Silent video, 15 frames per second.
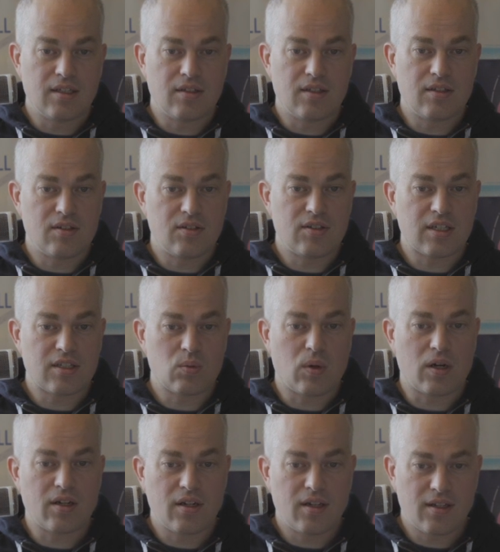this is just
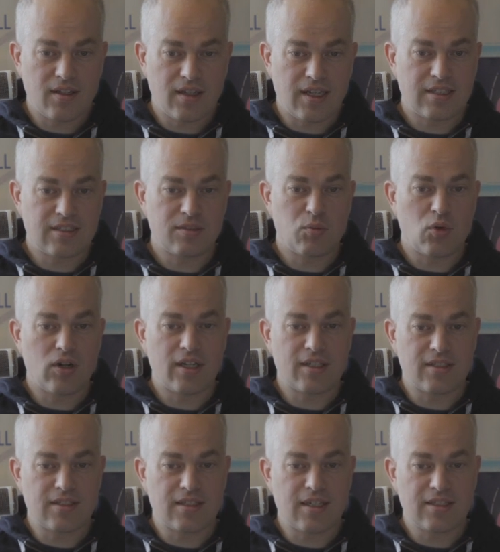one small
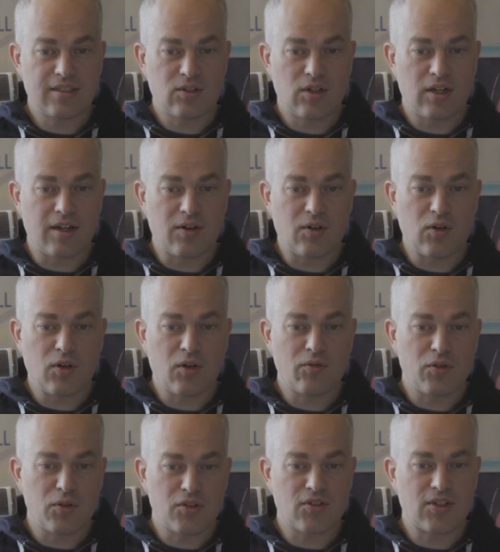exercise on our on
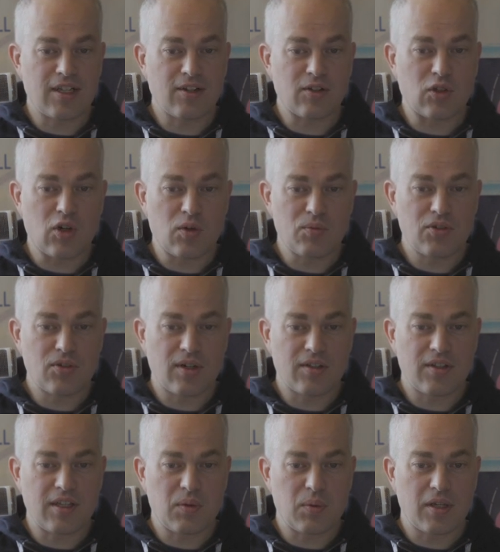futureskill.com, so I
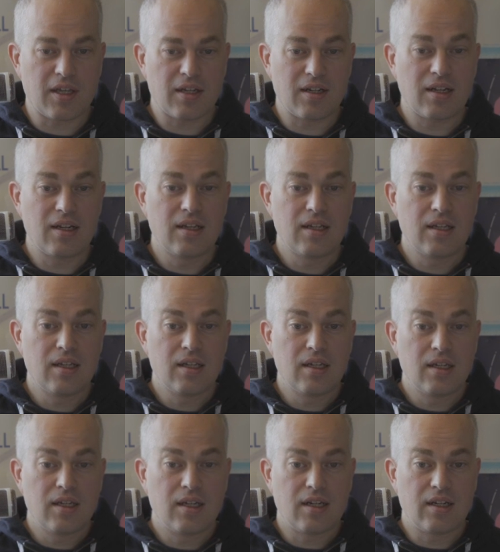think we can
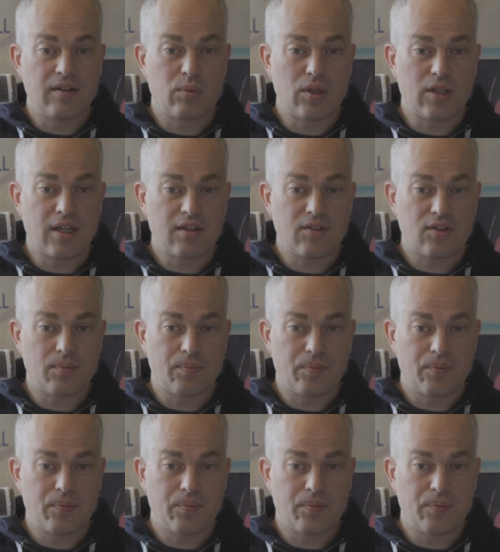live with that.